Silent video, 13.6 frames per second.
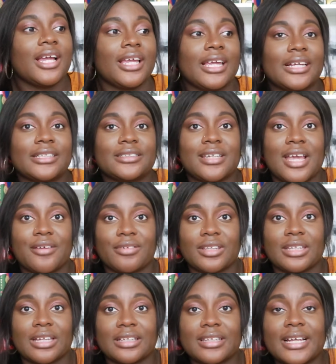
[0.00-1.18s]
and
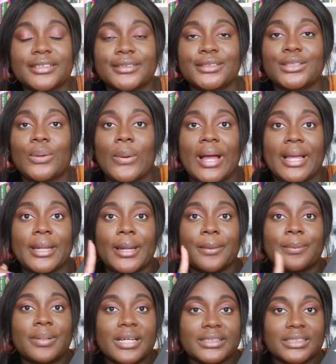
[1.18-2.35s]
everything like that, so I
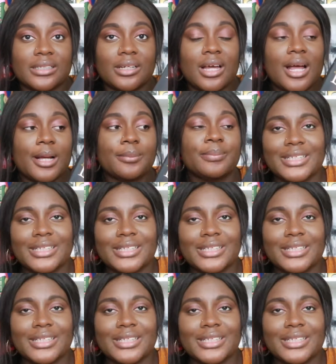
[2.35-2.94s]
picked it up.